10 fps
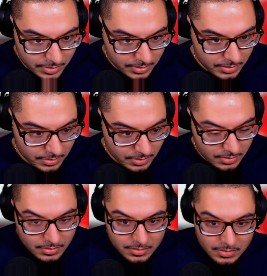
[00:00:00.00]

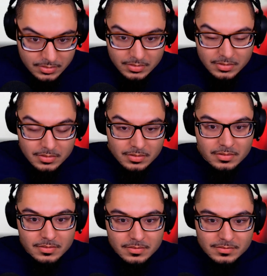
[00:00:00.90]

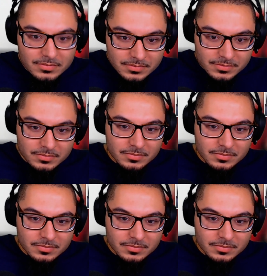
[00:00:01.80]
The person shown says nothing.